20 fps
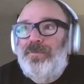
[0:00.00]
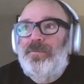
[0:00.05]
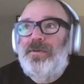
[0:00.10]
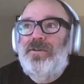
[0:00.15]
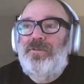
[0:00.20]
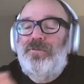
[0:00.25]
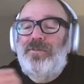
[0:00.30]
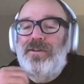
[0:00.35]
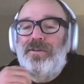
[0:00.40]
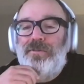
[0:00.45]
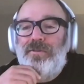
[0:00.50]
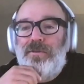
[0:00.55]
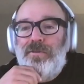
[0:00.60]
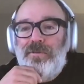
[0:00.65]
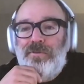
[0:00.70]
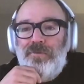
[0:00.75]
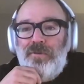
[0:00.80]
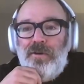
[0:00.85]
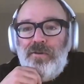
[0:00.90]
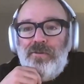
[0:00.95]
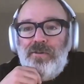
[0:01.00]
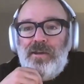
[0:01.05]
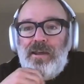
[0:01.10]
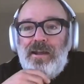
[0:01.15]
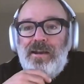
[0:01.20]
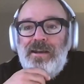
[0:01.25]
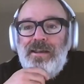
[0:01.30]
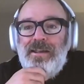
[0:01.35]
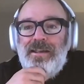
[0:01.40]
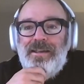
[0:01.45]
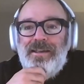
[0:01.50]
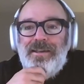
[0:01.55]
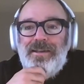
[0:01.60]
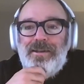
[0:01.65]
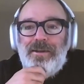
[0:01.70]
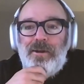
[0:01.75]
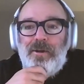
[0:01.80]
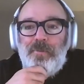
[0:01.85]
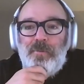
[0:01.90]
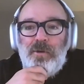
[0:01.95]
metaphor as, as far as I can,
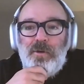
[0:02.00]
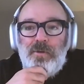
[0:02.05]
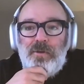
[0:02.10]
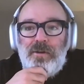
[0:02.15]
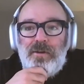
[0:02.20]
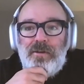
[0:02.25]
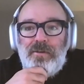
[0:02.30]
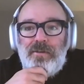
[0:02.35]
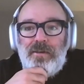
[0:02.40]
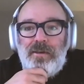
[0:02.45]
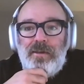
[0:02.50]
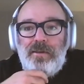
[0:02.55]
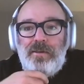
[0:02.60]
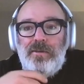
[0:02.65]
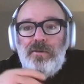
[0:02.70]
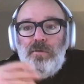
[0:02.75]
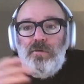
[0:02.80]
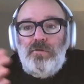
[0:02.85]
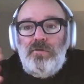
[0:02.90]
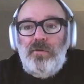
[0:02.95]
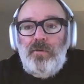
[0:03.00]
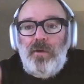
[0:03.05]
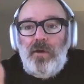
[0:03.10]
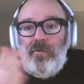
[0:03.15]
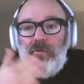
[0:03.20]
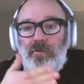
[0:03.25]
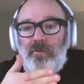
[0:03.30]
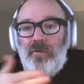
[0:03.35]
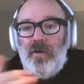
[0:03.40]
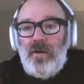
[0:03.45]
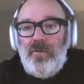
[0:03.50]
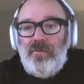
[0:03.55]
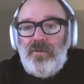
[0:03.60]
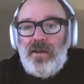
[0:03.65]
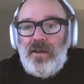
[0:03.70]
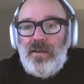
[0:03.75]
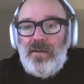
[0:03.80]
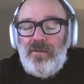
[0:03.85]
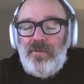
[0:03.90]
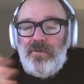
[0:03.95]
um, who are going to take you through over five
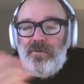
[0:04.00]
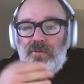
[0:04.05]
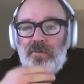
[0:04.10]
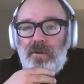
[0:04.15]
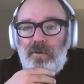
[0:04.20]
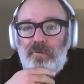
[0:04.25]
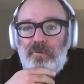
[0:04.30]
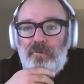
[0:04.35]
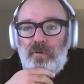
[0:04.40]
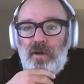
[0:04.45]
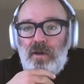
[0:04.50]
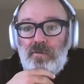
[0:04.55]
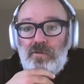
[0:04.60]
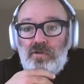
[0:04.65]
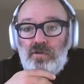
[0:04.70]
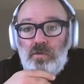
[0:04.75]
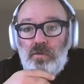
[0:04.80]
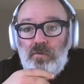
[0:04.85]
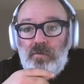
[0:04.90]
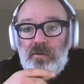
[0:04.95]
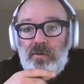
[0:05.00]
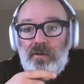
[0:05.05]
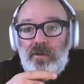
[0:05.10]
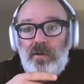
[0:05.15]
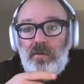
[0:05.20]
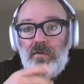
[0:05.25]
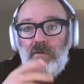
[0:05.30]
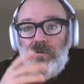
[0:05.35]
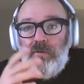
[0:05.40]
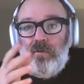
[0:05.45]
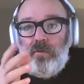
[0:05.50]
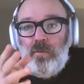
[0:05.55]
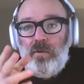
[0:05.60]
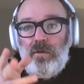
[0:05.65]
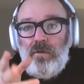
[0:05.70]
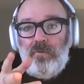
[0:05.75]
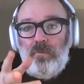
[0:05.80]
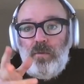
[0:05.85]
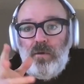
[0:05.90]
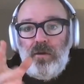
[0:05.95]
days, uh, five short videos
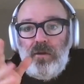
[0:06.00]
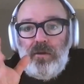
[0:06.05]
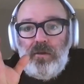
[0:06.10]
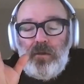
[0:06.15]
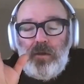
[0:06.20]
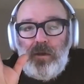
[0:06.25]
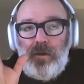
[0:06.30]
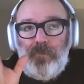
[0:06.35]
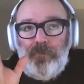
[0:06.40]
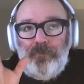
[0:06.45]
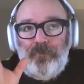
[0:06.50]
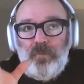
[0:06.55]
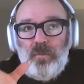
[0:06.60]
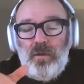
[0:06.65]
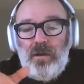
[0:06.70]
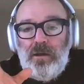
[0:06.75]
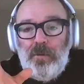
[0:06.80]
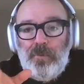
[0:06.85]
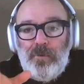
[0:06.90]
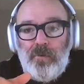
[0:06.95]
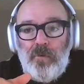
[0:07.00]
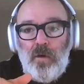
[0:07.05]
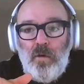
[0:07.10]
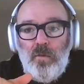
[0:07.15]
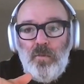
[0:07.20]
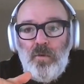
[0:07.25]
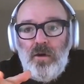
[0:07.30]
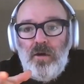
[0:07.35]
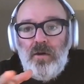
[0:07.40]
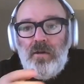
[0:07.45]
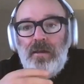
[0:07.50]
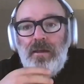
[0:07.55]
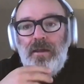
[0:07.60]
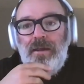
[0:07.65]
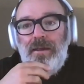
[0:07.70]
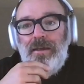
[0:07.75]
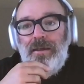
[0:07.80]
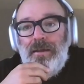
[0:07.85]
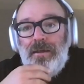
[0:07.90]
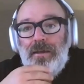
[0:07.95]
with with, um, with a little bit of homework,
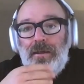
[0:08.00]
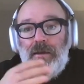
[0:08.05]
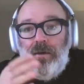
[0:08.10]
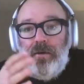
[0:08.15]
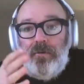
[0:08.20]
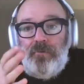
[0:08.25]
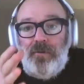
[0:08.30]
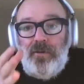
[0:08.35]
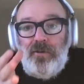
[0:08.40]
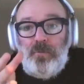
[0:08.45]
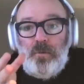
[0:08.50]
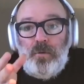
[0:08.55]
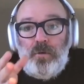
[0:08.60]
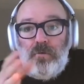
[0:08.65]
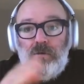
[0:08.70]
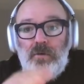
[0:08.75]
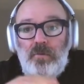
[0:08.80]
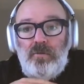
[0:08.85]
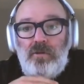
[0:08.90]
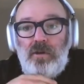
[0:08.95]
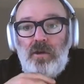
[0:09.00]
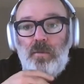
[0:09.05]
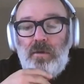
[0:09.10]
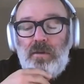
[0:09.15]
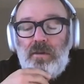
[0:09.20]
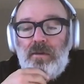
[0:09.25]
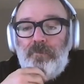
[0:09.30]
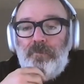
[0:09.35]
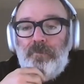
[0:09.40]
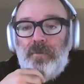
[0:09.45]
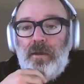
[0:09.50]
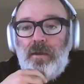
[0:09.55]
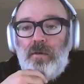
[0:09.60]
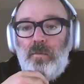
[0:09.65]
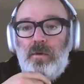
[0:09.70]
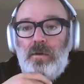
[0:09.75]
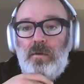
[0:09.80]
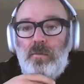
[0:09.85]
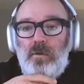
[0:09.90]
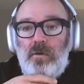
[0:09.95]
a uh, Facebook group to go with it,
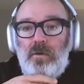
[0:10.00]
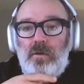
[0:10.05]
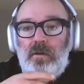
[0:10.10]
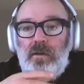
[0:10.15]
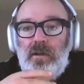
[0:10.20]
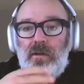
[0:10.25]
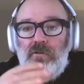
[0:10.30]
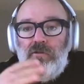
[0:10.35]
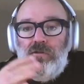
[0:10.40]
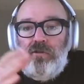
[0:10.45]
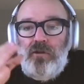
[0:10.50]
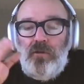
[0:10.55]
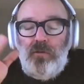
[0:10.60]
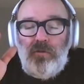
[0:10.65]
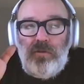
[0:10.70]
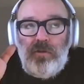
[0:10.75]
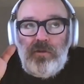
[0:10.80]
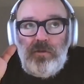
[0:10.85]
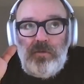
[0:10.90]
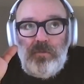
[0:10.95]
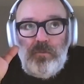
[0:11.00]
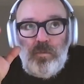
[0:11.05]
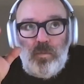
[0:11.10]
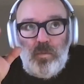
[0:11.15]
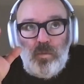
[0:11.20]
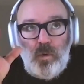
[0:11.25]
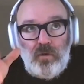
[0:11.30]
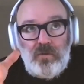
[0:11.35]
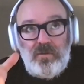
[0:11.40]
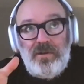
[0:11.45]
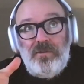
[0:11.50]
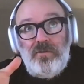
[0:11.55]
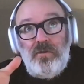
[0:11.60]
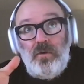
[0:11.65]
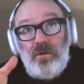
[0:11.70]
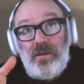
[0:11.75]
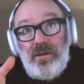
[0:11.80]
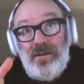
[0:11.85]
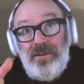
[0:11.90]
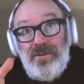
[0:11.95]
and we will introduce the, what
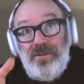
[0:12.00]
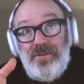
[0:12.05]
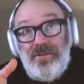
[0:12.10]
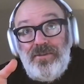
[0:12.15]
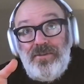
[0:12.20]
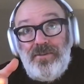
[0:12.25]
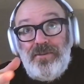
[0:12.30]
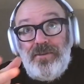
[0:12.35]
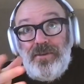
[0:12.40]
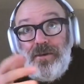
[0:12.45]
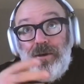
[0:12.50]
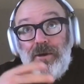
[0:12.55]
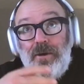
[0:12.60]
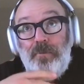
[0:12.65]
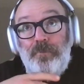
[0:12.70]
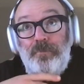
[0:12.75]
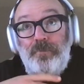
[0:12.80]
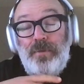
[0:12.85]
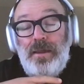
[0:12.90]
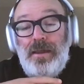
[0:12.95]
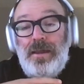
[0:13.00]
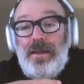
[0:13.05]
TikTok is. Um,